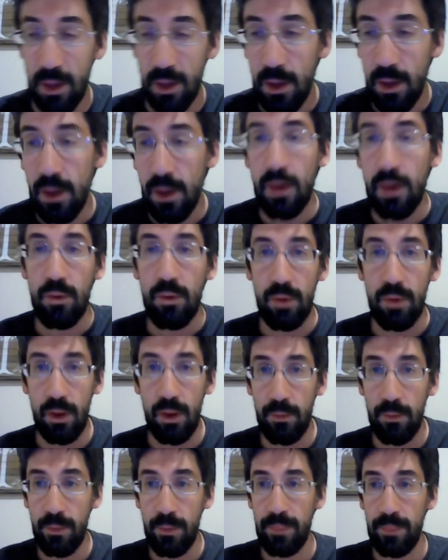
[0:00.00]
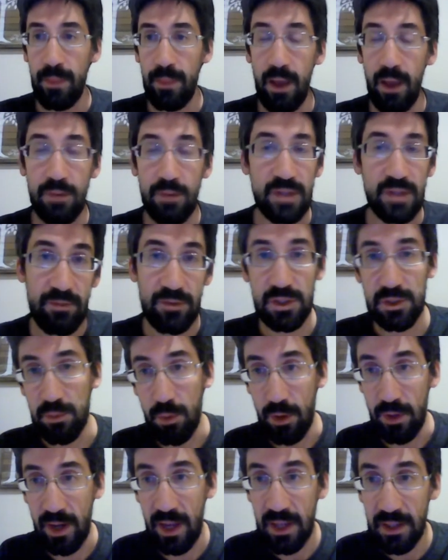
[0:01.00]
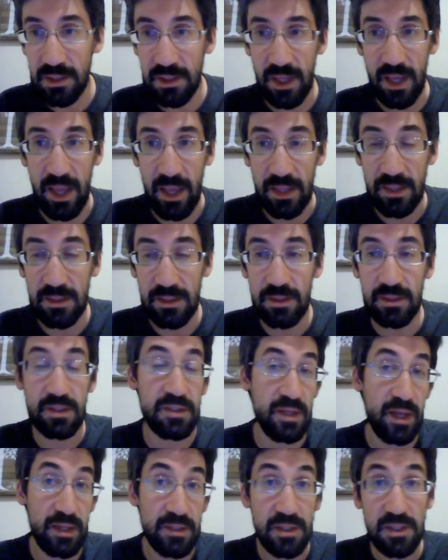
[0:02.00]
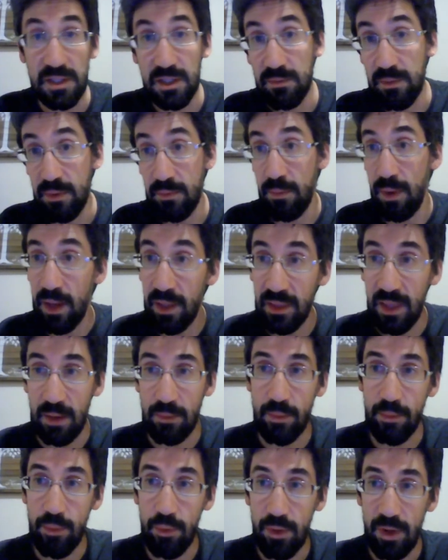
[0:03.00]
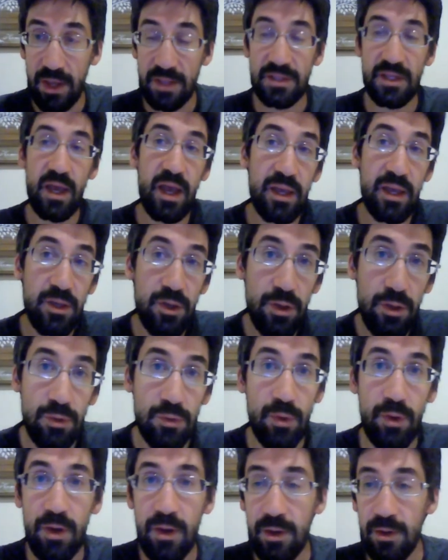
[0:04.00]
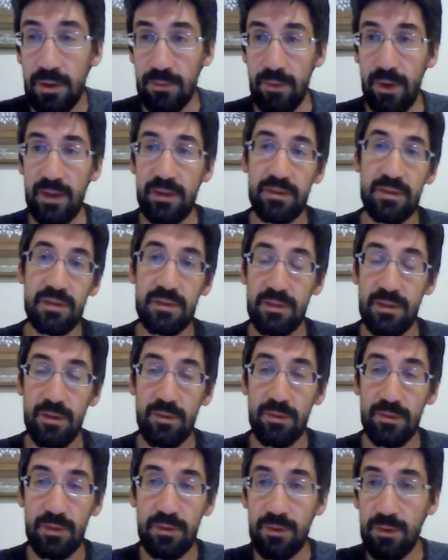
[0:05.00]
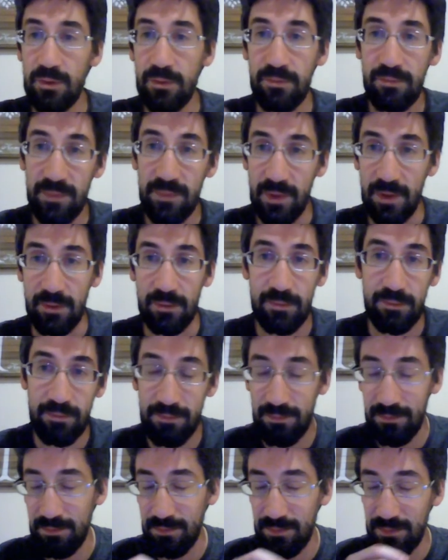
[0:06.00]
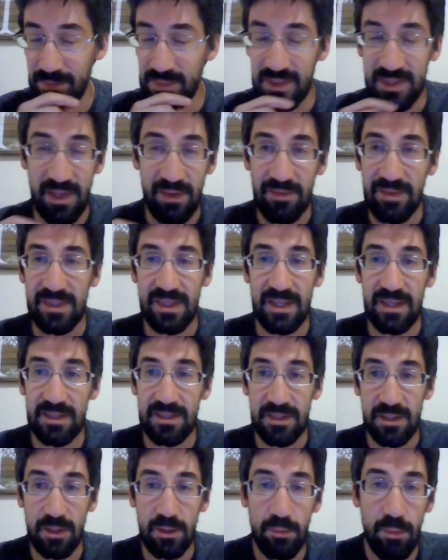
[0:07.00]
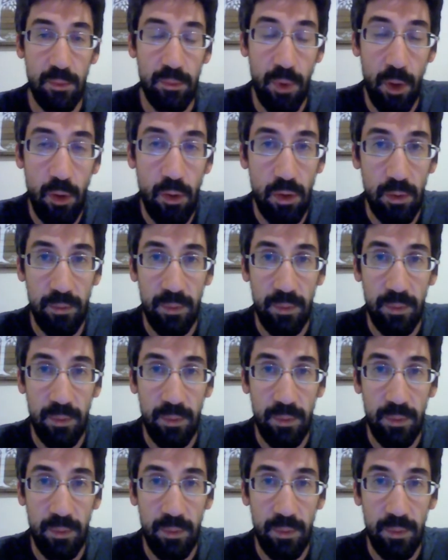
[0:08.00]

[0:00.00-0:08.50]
Well, I was kind of a smartass and decided to submit my lab report as a haiku, right? A little 17-syllable poem.